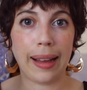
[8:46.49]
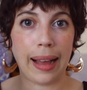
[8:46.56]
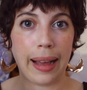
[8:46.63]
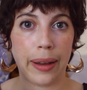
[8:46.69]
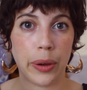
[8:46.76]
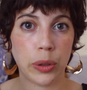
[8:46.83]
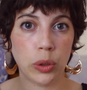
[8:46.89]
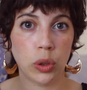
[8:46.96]

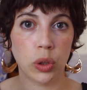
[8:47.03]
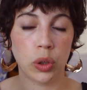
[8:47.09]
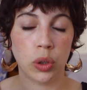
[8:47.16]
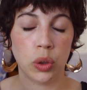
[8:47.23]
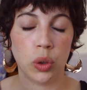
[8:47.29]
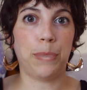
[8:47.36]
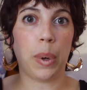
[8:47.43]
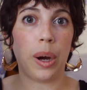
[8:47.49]

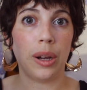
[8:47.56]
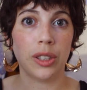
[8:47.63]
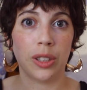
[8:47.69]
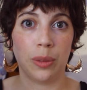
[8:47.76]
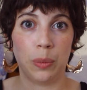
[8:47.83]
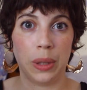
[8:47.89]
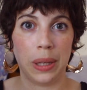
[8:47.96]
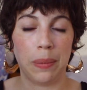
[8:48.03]
house?
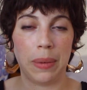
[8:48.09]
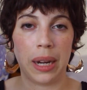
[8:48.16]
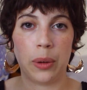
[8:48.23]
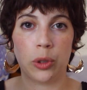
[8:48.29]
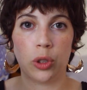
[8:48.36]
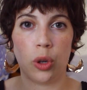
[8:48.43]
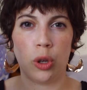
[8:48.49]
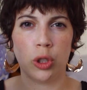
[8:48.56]
Possibly, but it
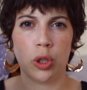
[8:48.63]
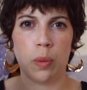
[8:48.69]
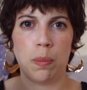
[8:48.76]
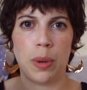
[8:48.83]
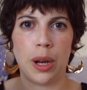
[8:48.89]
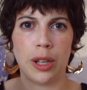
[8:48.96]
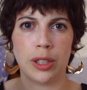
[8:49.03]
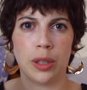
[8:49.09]
was also
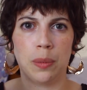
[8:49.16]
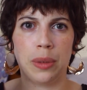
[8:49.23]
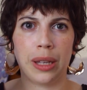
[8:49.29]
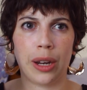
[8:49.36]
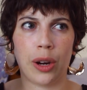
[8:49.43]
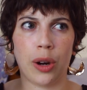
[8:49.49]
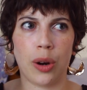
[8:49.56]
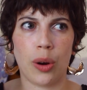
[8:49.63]
possibly
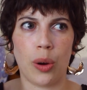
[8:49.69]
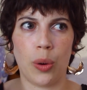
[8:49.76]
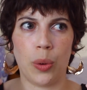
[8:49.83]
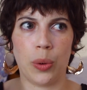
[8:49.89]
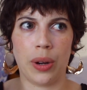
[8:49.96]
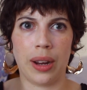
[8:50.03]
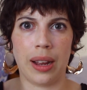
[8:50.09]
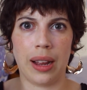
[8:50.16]
her
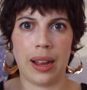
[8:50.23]
own